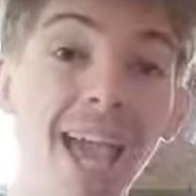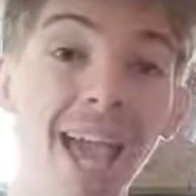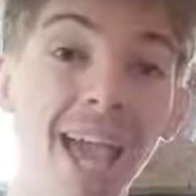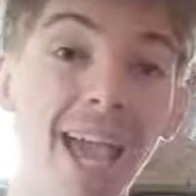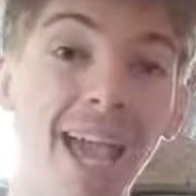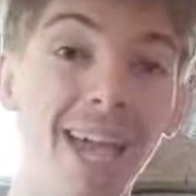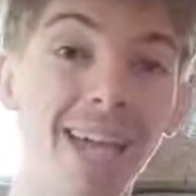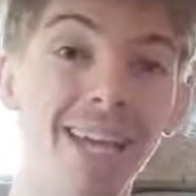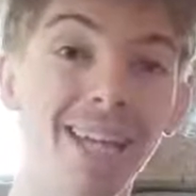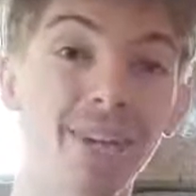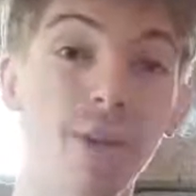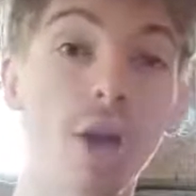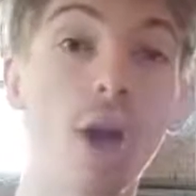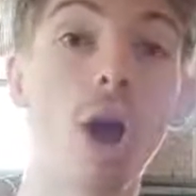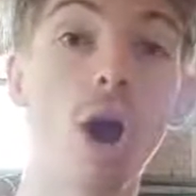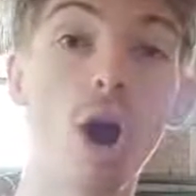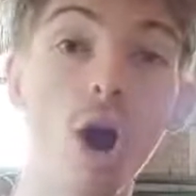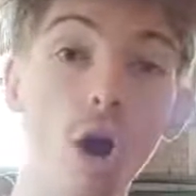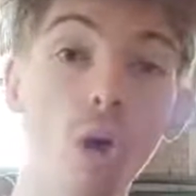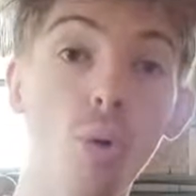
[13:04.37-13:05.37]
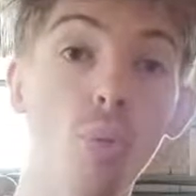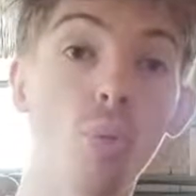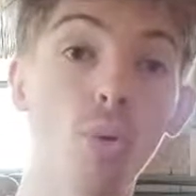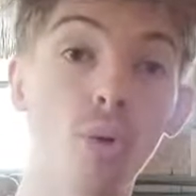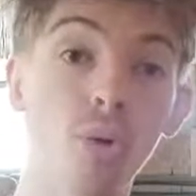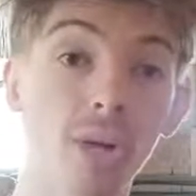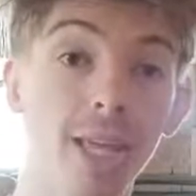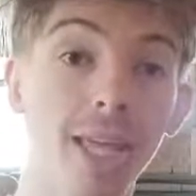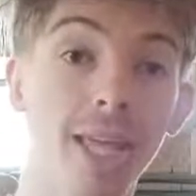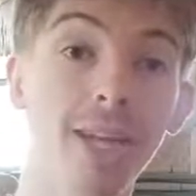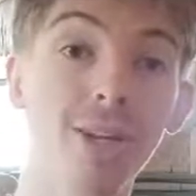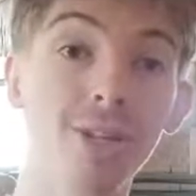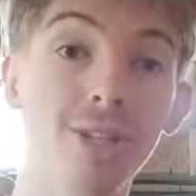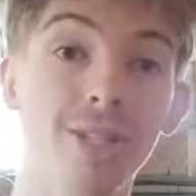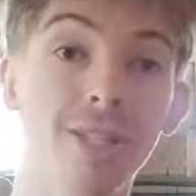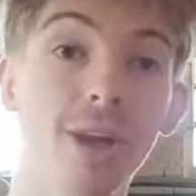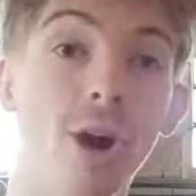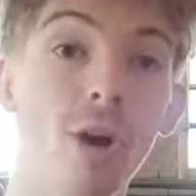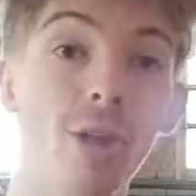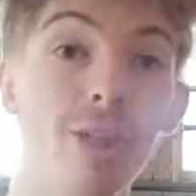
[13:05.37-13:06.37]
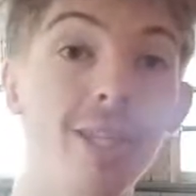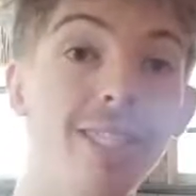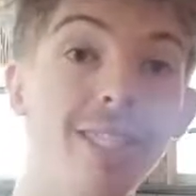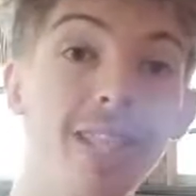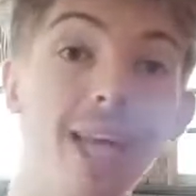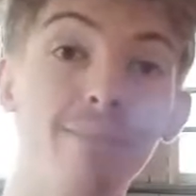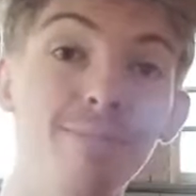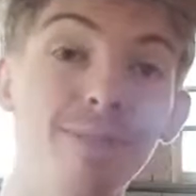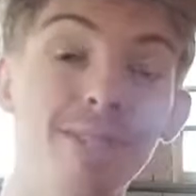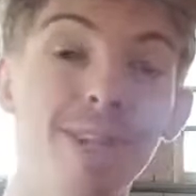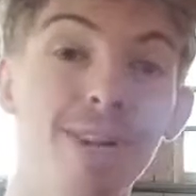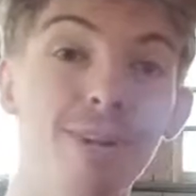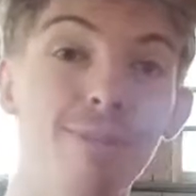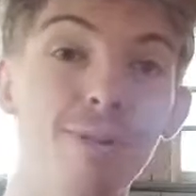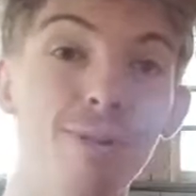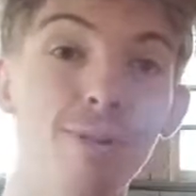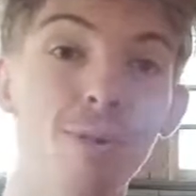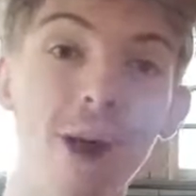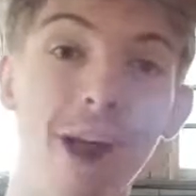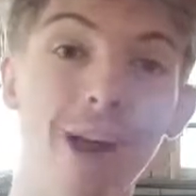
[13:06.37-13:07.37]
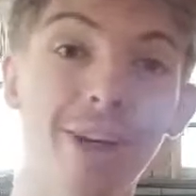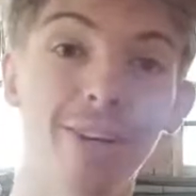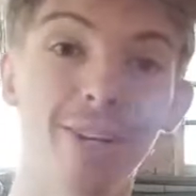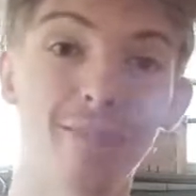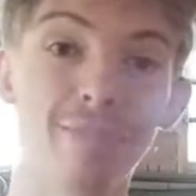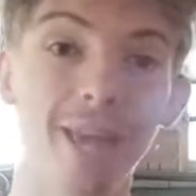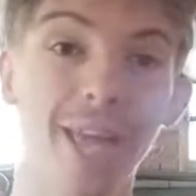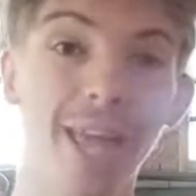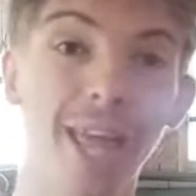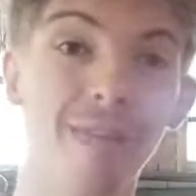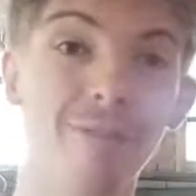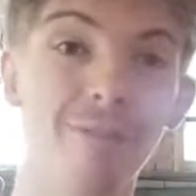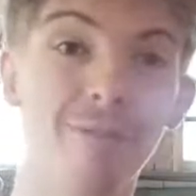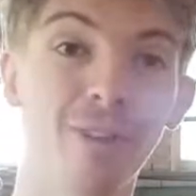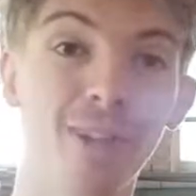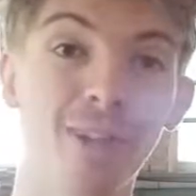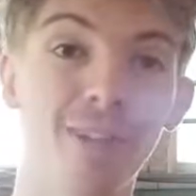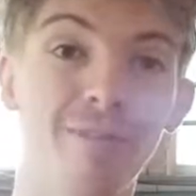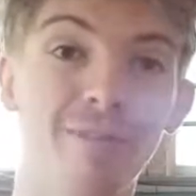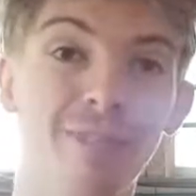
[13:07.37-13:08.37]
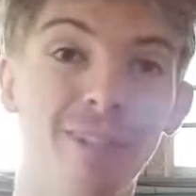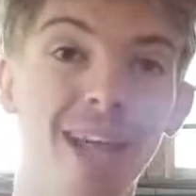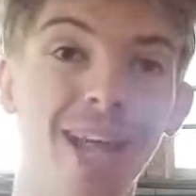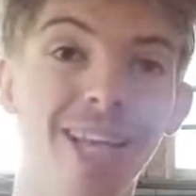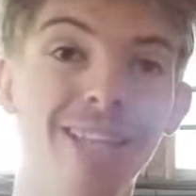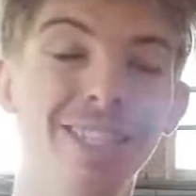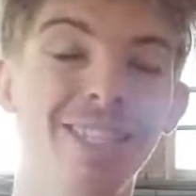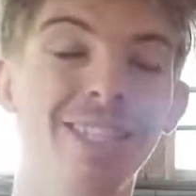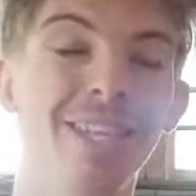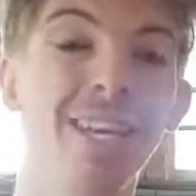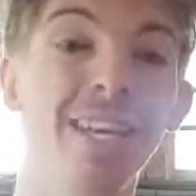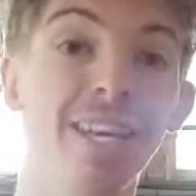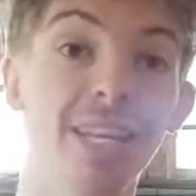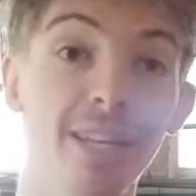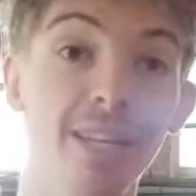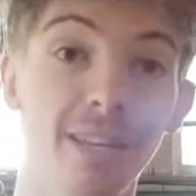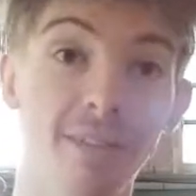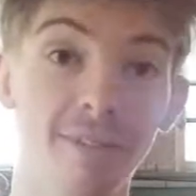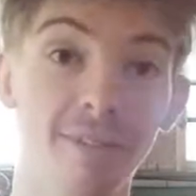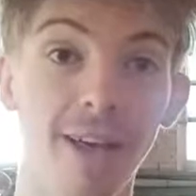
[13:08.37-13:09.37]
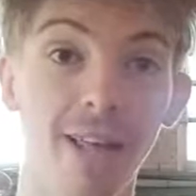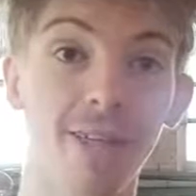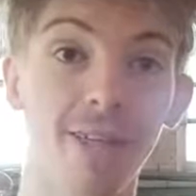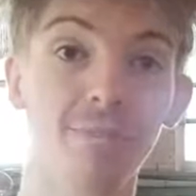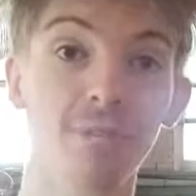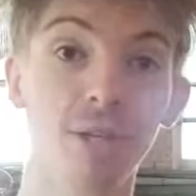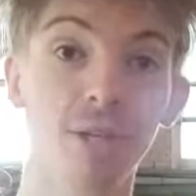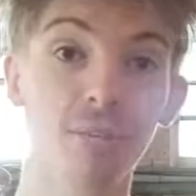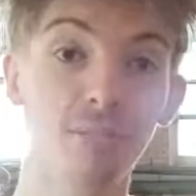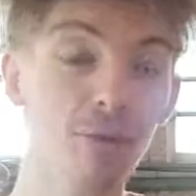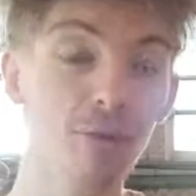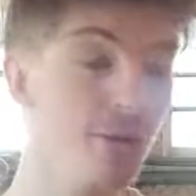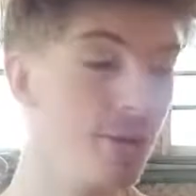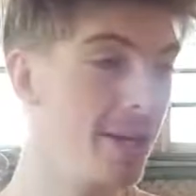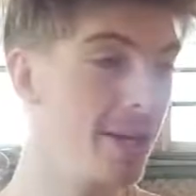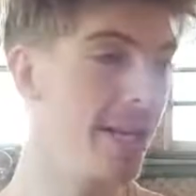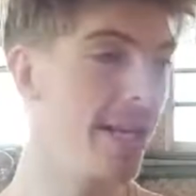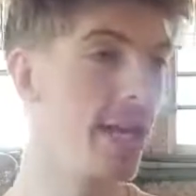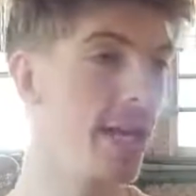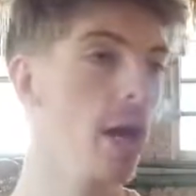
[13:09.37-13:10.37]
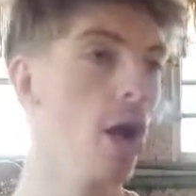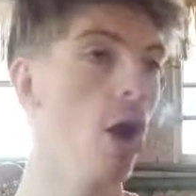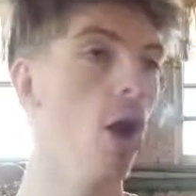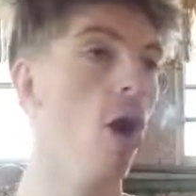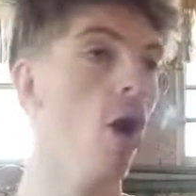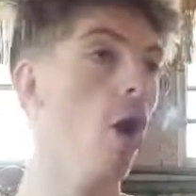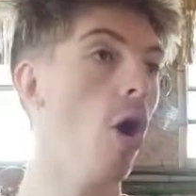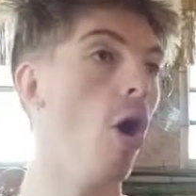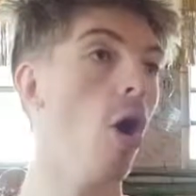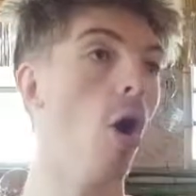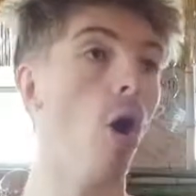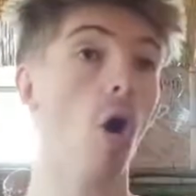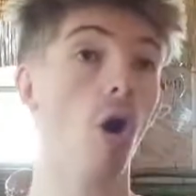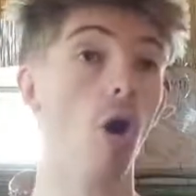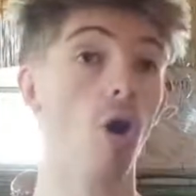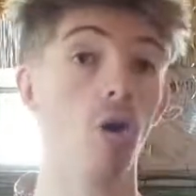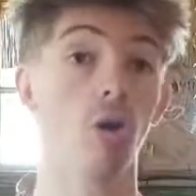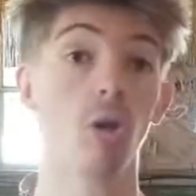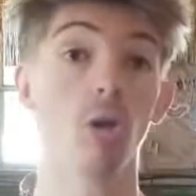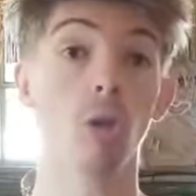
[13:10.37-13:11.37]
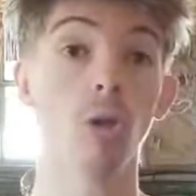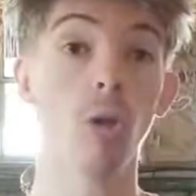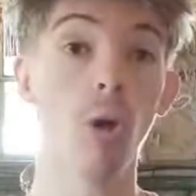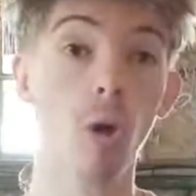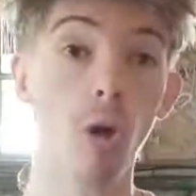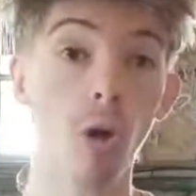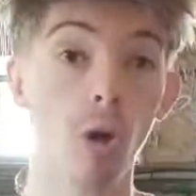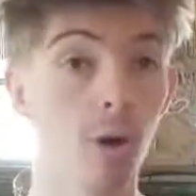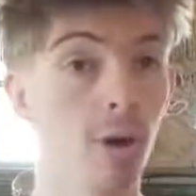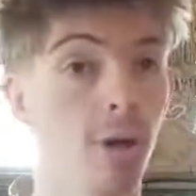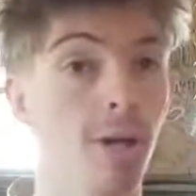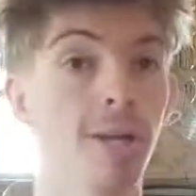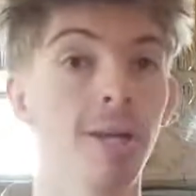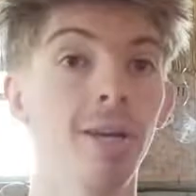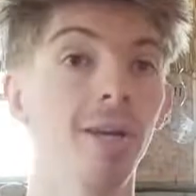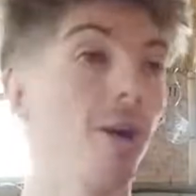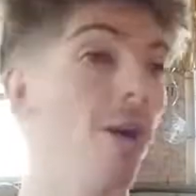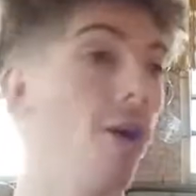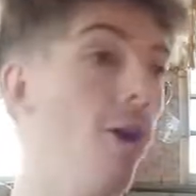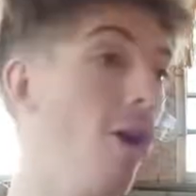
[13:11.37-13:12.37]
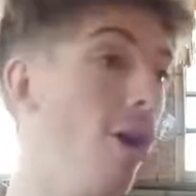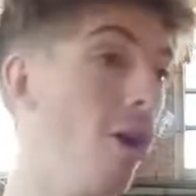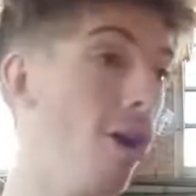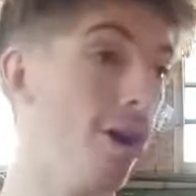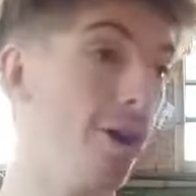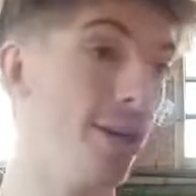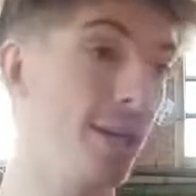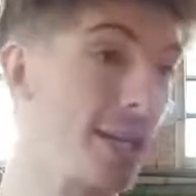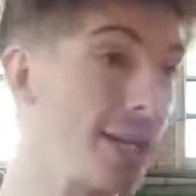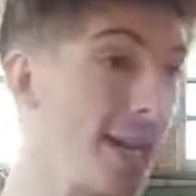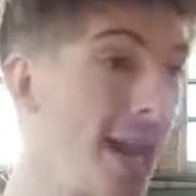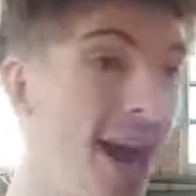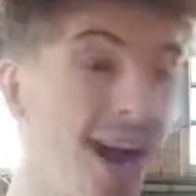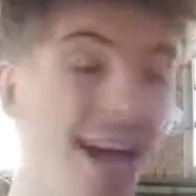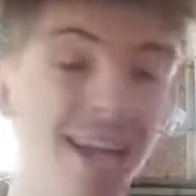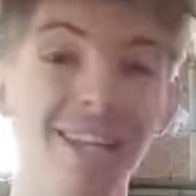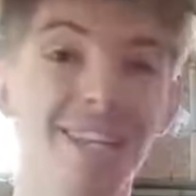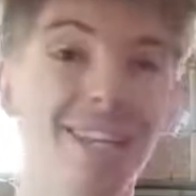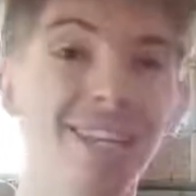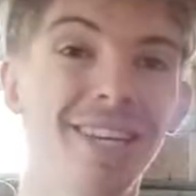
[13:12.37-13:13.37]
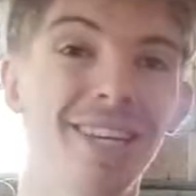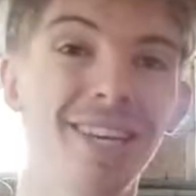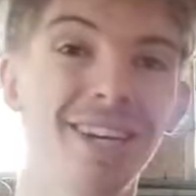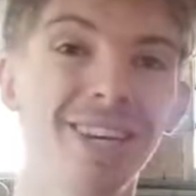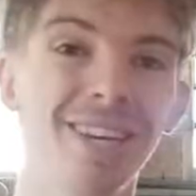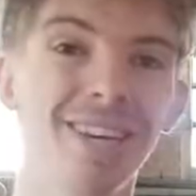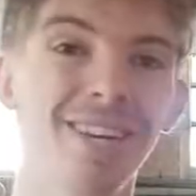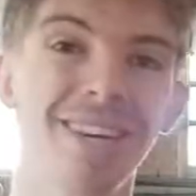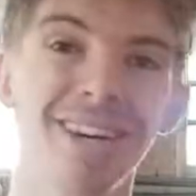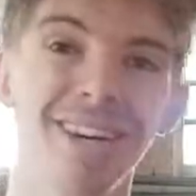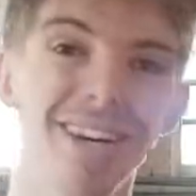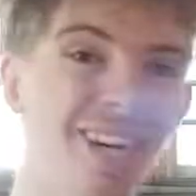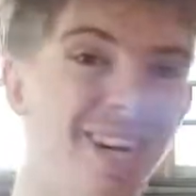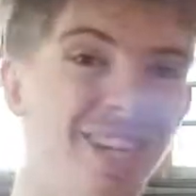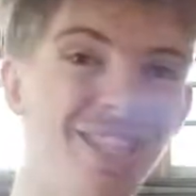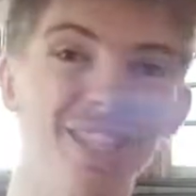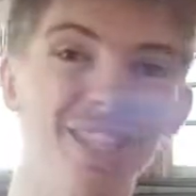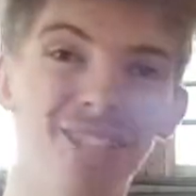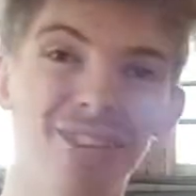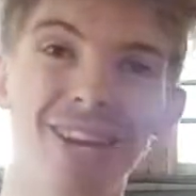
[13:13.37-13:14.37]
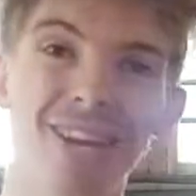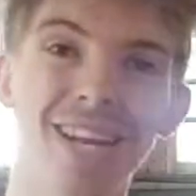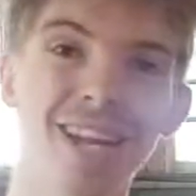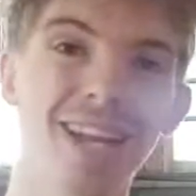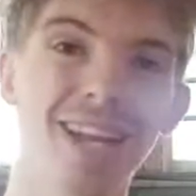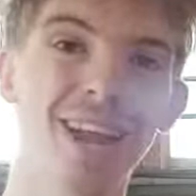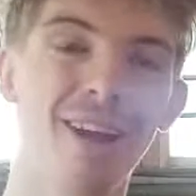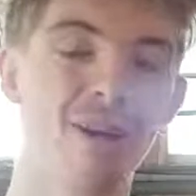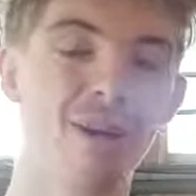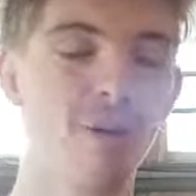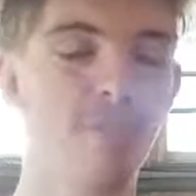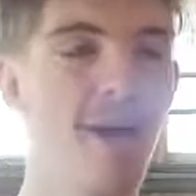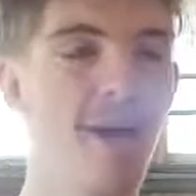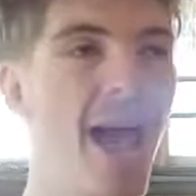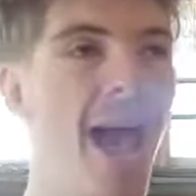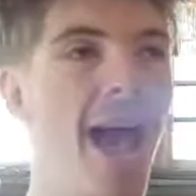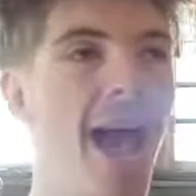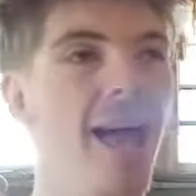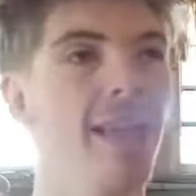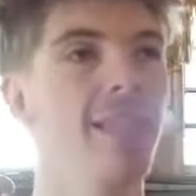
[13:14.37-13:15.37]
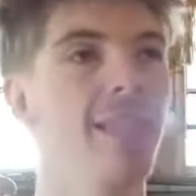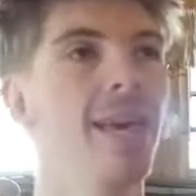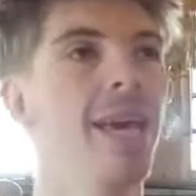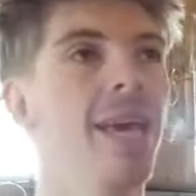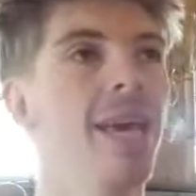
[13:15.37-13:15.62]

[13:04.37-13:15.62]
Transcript: and oh well here's all the steps that are required to make a fully fledged developed community are long are not, you know, a, straight and narrow path.